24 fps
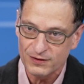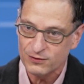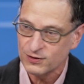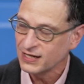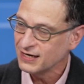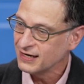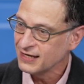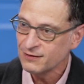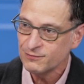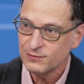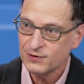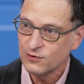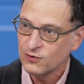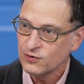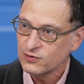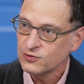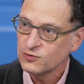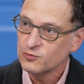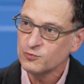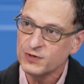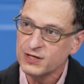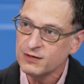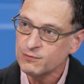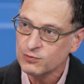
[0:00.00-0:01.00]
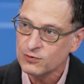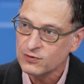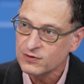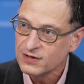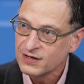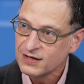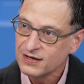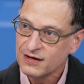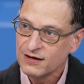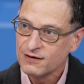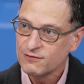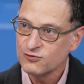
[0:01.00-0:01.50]
with 11 other people
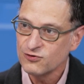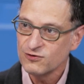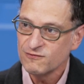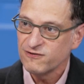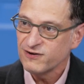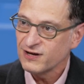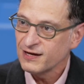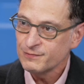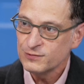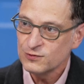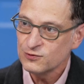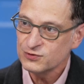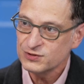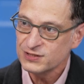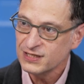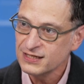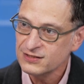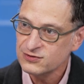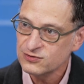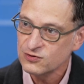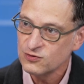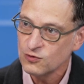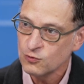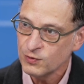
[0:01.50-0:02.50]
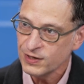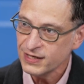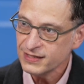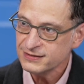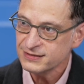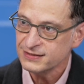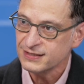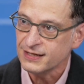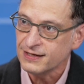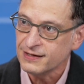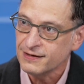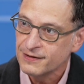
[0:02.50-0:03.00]
from 5 to 6 on a
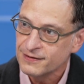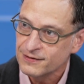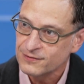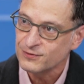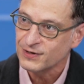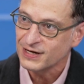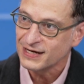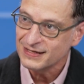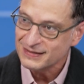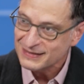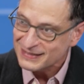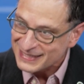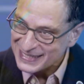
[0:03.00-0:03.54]
Wednesday, right?